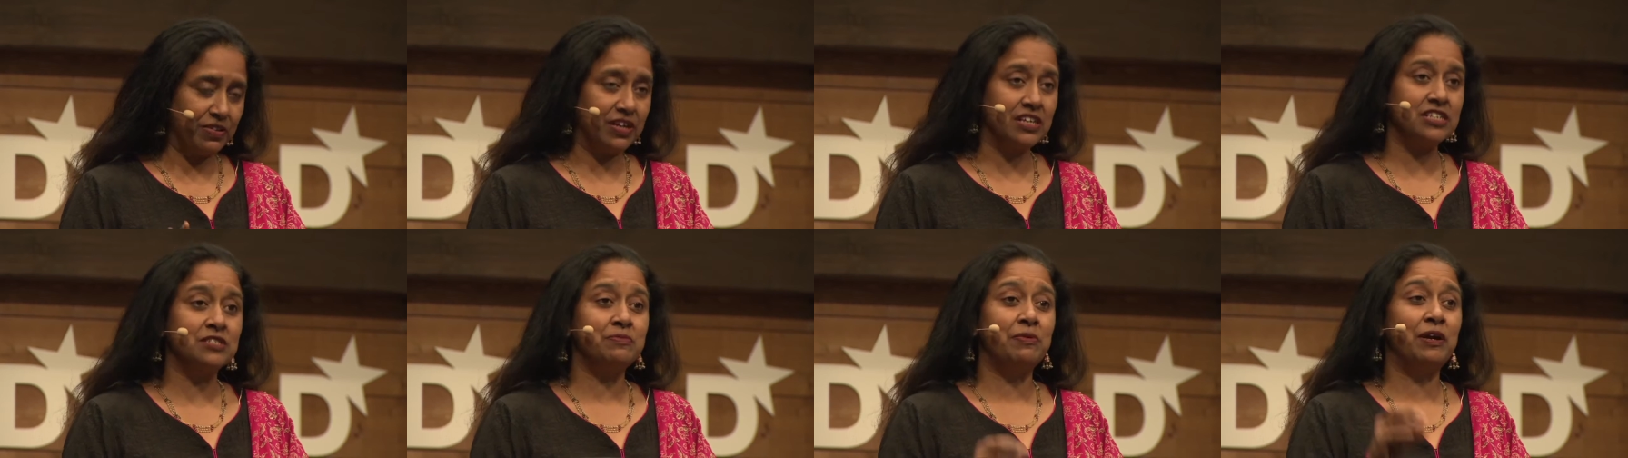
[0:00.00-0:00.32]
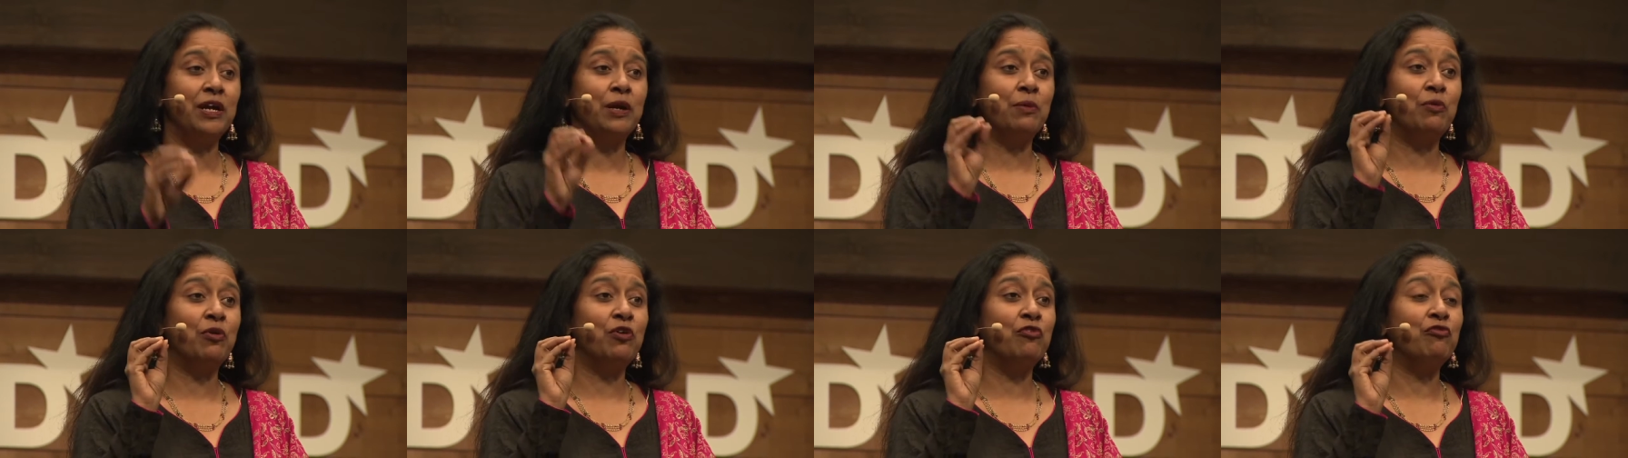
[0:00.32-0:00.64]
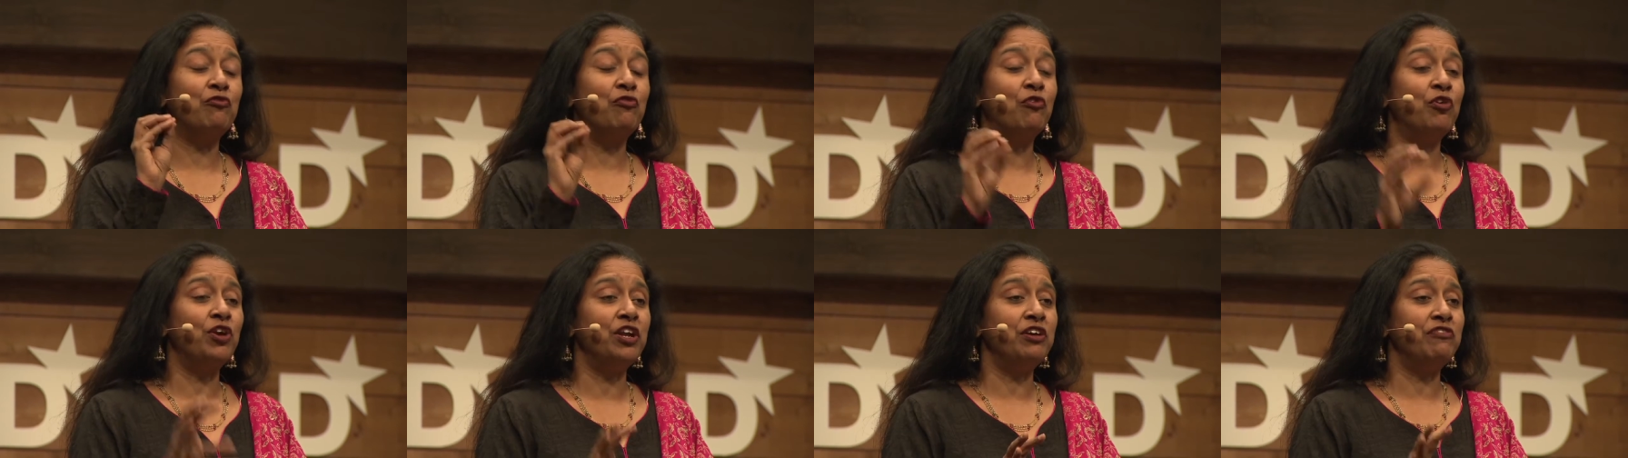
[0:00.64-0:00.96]
there, spend about
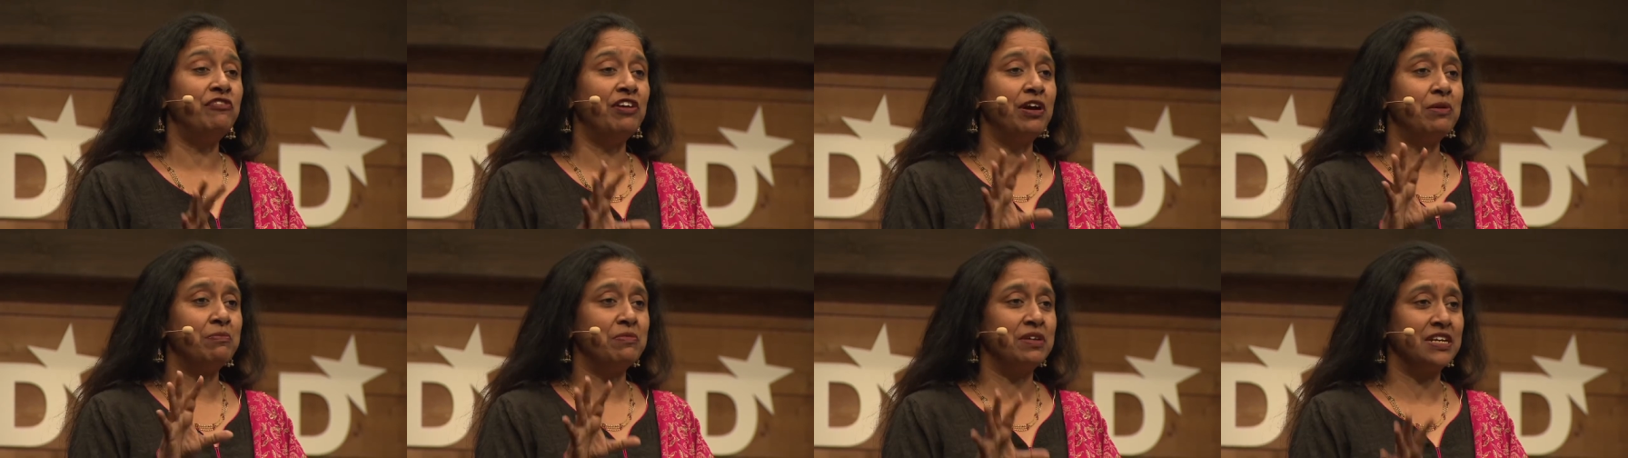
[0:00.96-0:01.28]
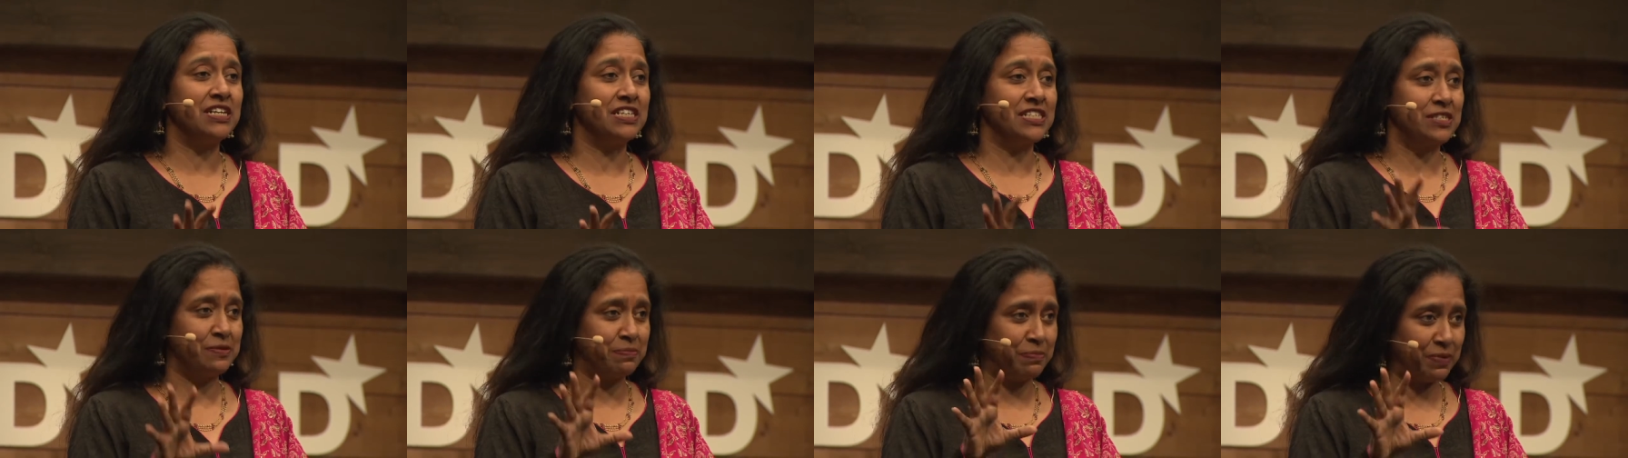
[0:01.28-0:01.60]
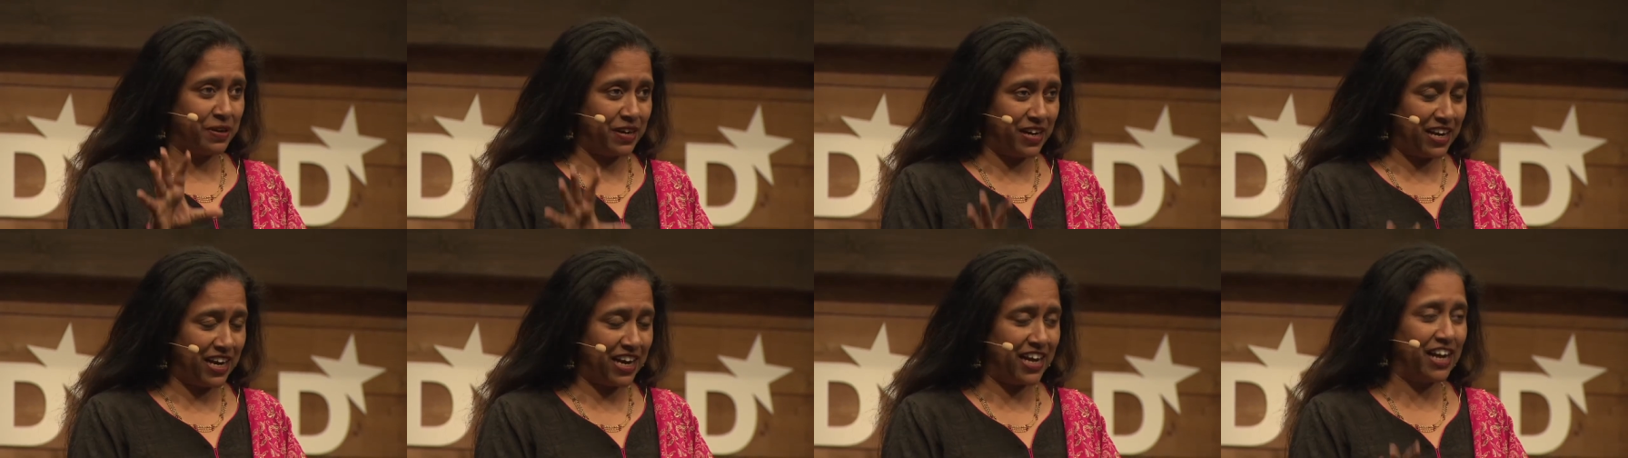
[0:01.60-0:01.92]
45 minutes
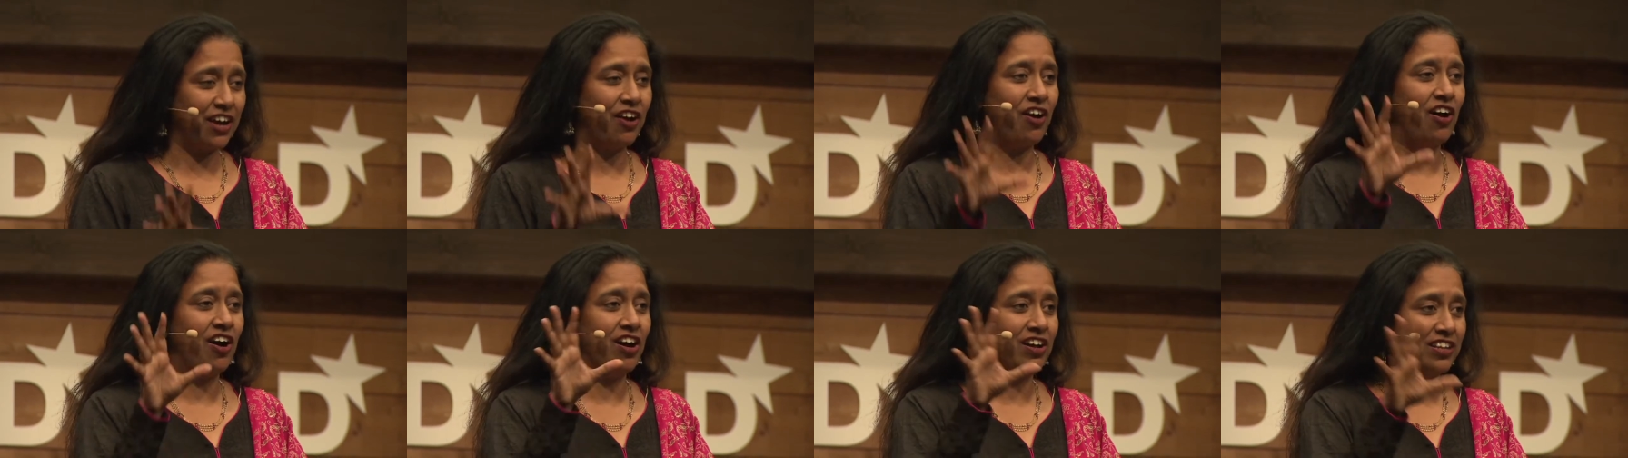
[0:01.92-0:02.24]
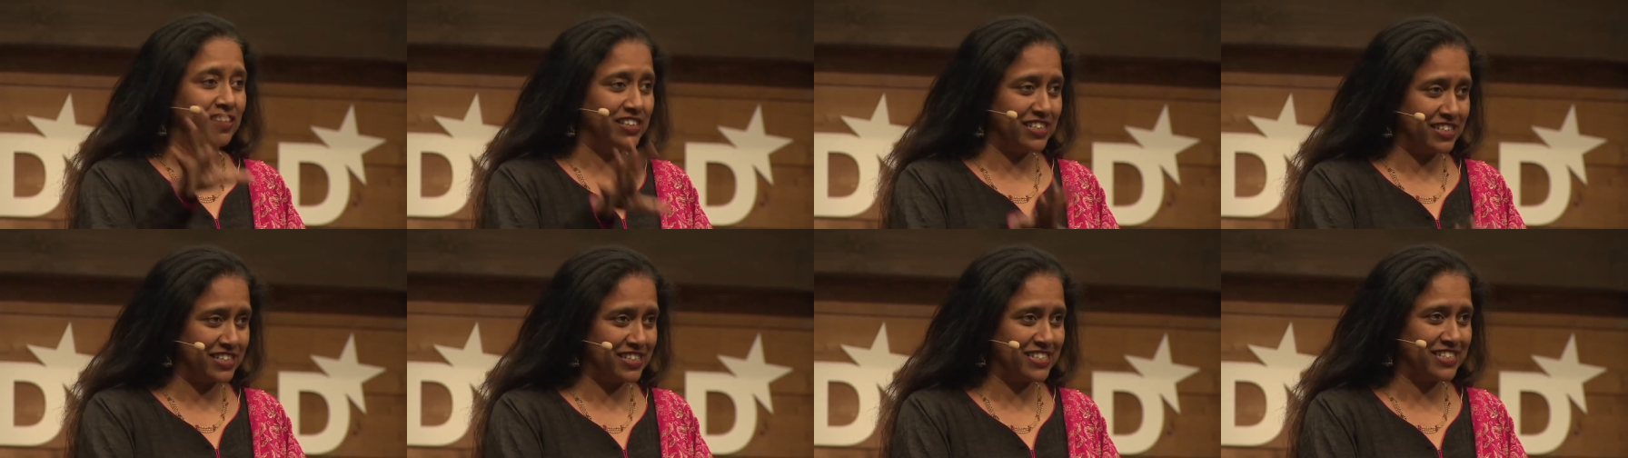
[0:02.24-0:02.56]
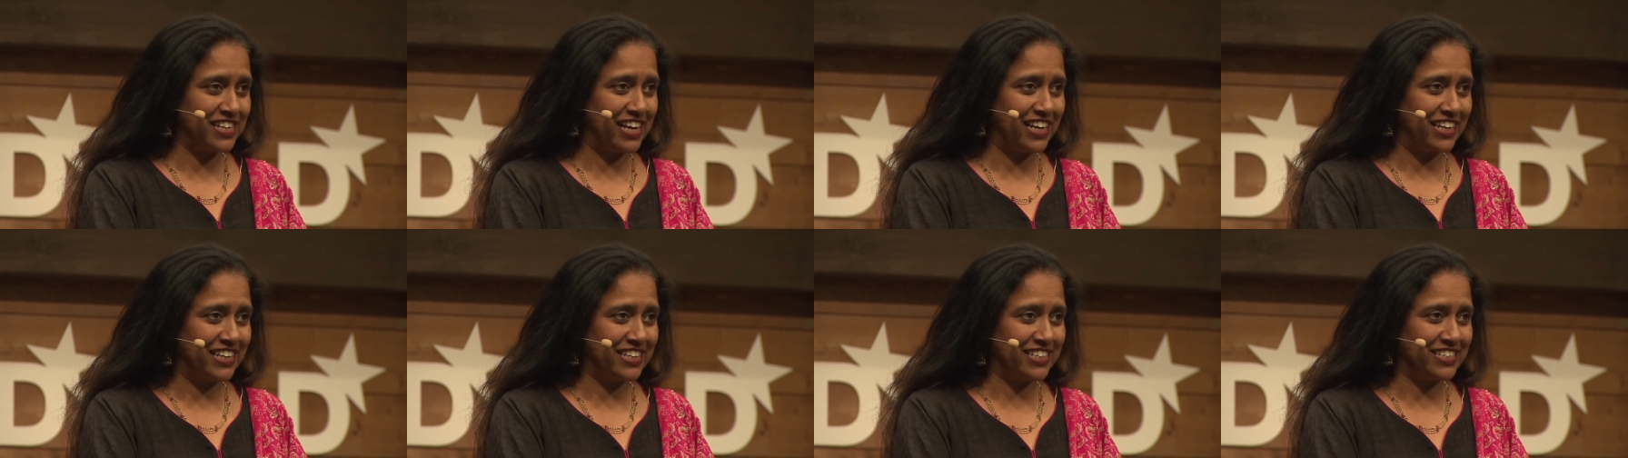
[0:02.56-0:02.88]
per day on this
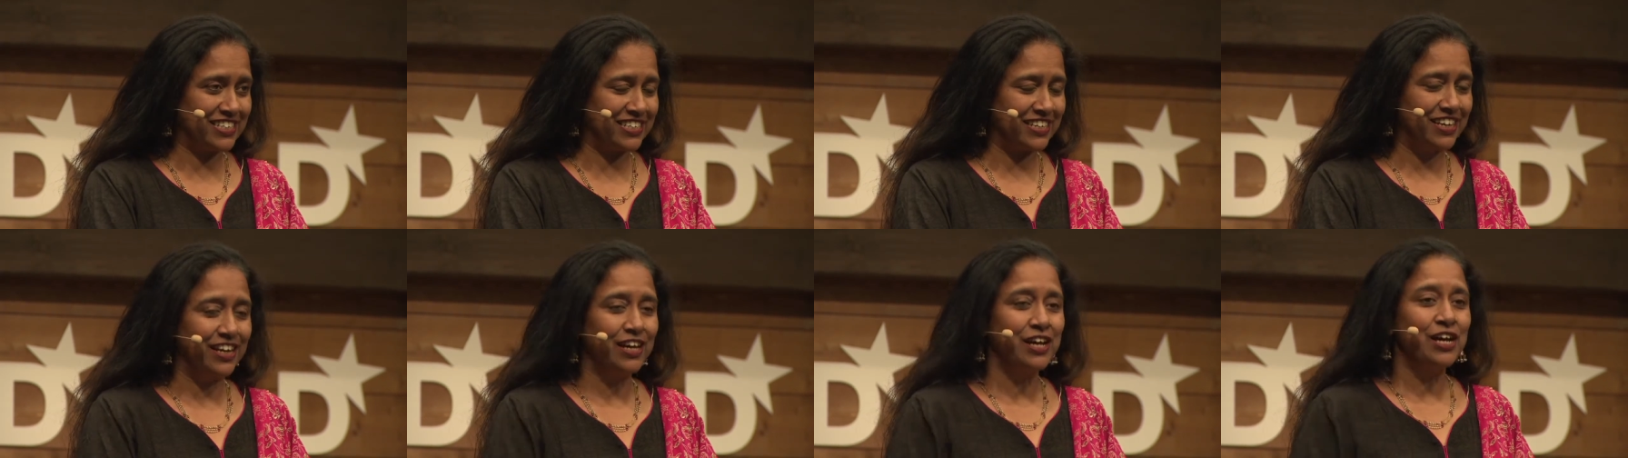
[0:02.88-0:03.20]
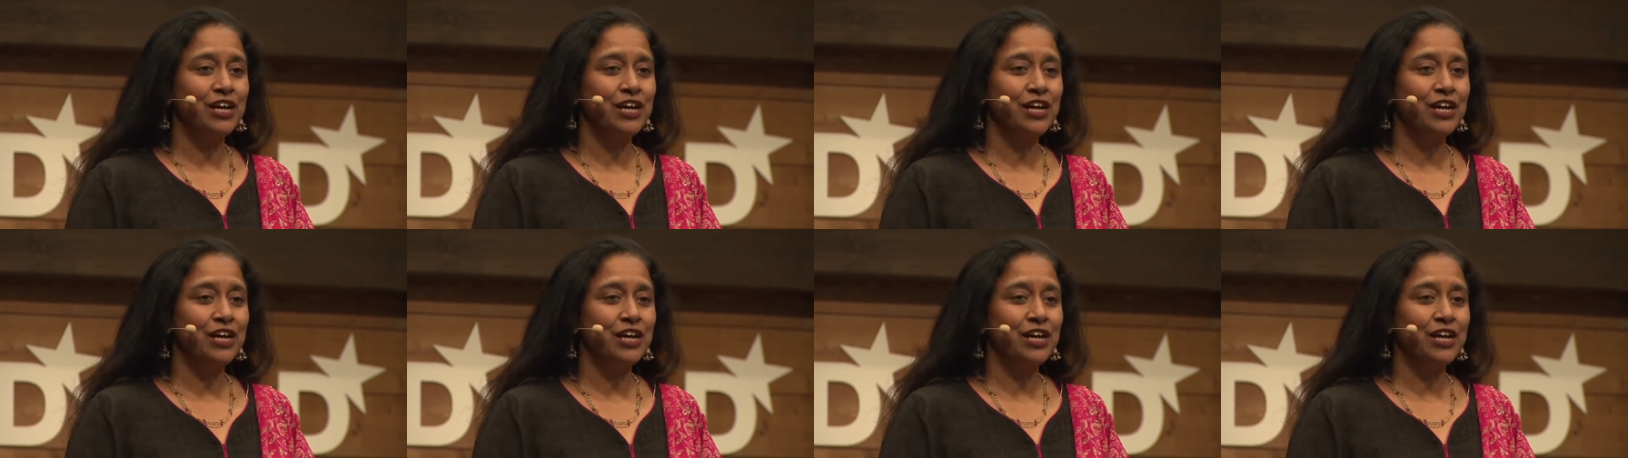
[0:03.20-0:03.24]
site.